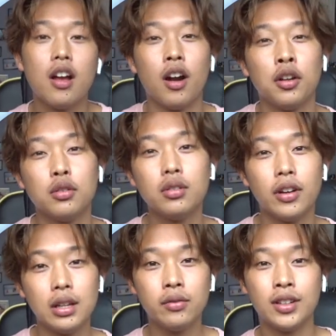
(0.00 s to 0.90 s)
don't know if
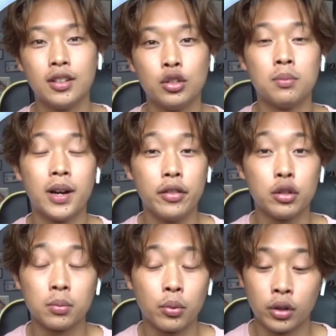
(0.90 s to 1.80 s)
any of you know who Matthew
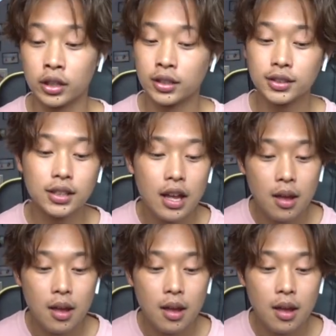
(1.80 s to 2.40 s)
Bourne is,